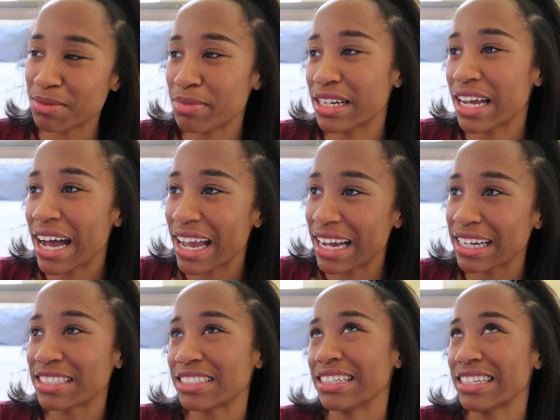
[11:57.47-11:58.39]
but I
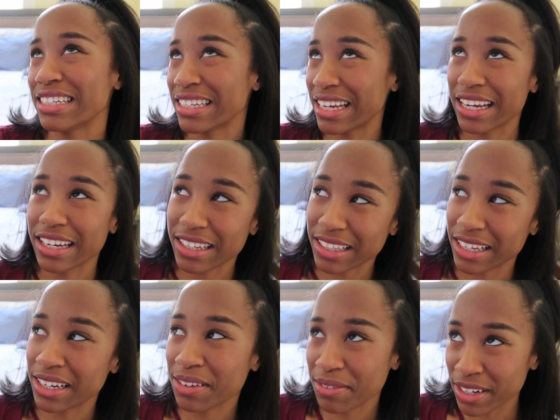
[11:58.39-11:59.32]
actually can't
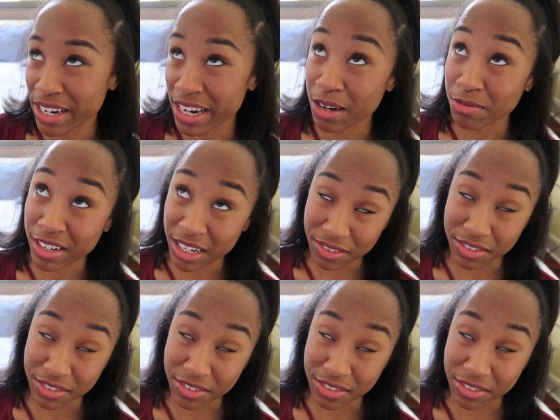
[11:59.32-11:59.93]
think of a name right